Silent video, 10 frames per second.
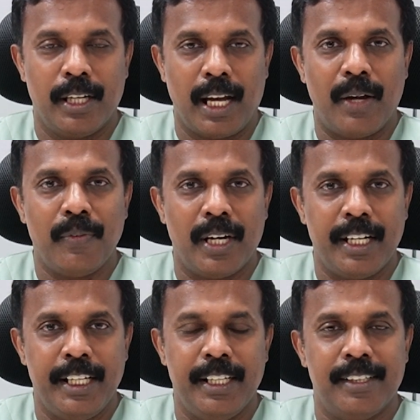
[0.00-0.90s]
have an
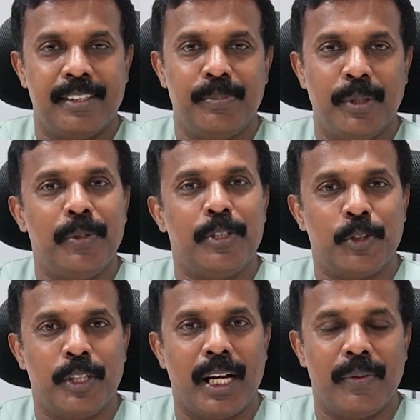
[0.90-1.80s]
idea. People
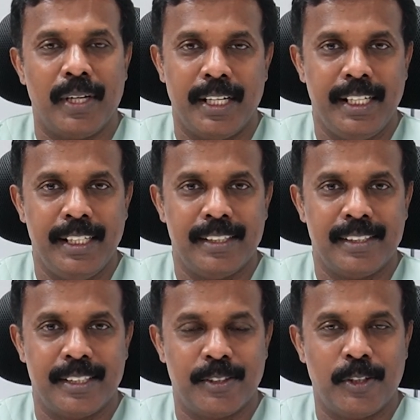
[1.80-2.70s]
should have an idea
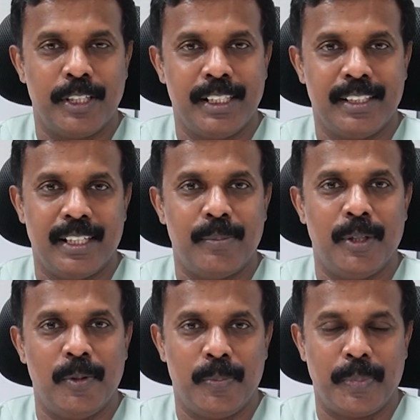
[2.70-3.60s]
regarding the
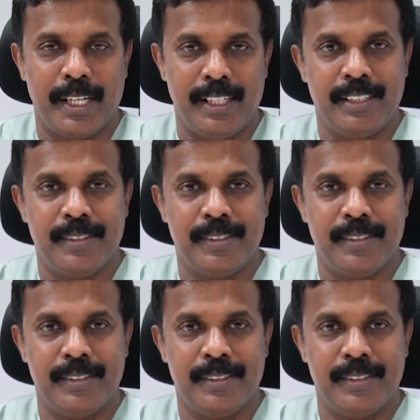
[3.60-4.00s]
abdominal pain.